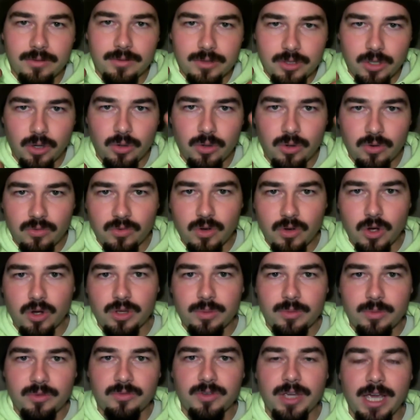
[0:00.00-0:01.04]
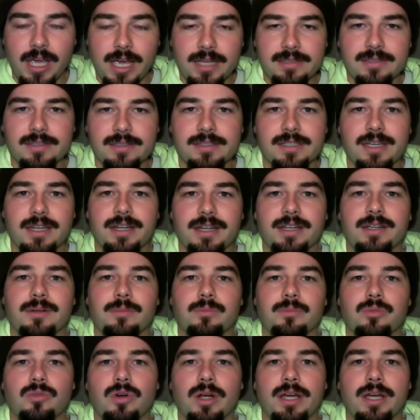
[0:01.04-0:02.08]
total volume of gases getting
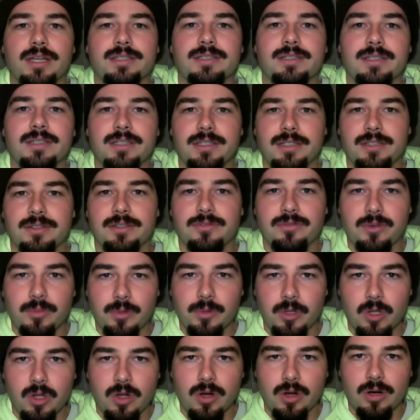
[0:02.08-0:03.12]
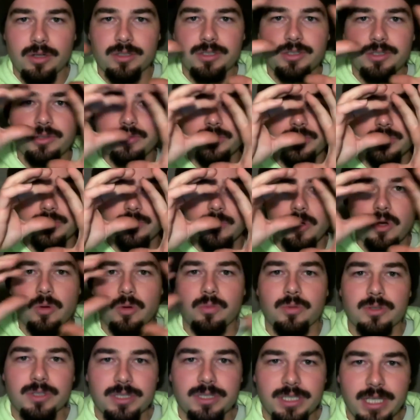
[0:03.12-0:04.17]
compressed is from a large to a small
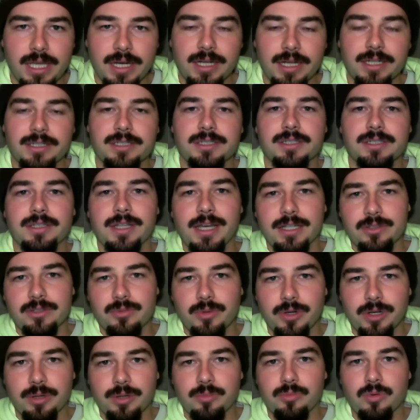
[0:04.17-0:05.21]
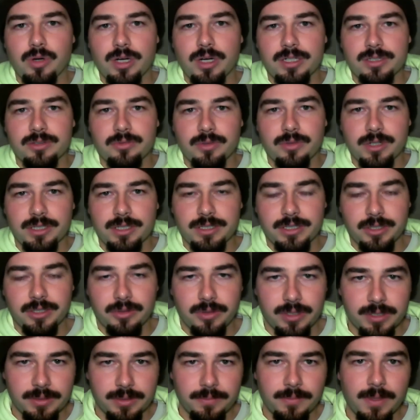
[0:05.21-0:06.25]
percentage, that's where your compression ratio
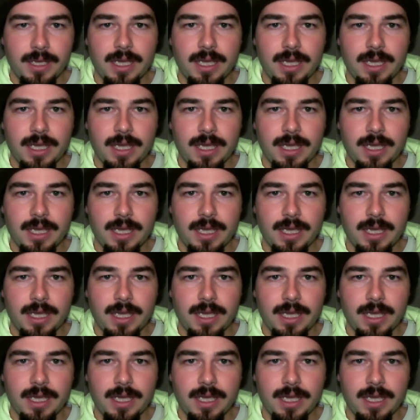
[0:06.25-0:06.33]
is.